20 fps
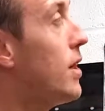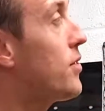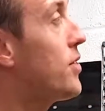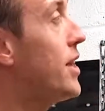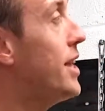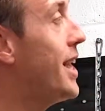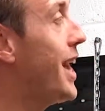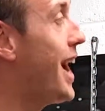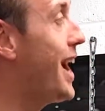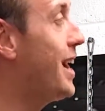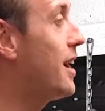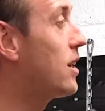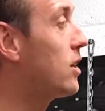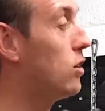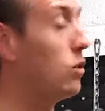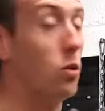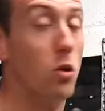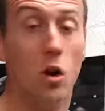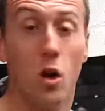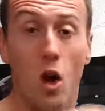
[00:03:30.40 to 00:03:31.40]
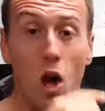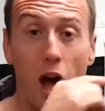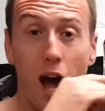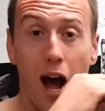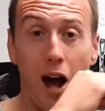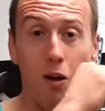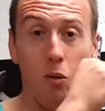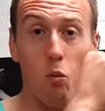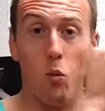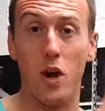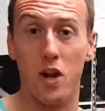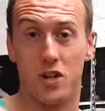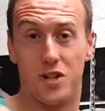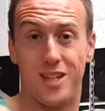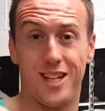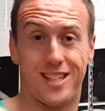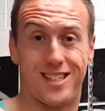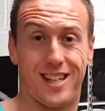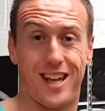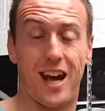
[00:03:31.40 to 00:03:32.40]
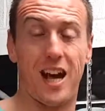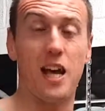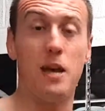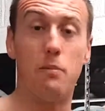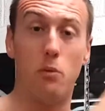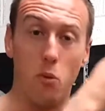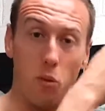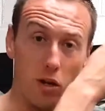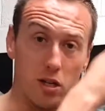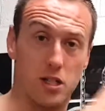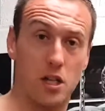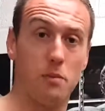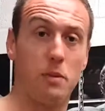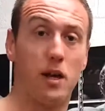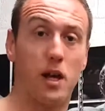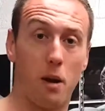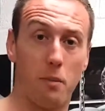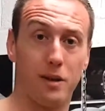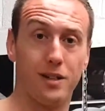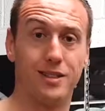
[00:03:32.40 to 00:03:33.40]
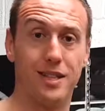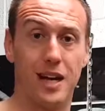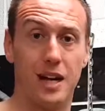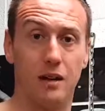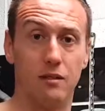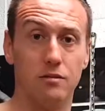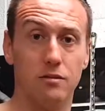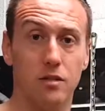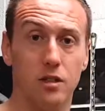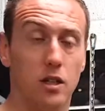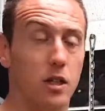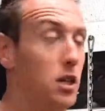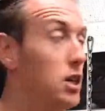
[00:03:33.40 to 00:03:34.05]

the angle at which this cable is going to be coming down.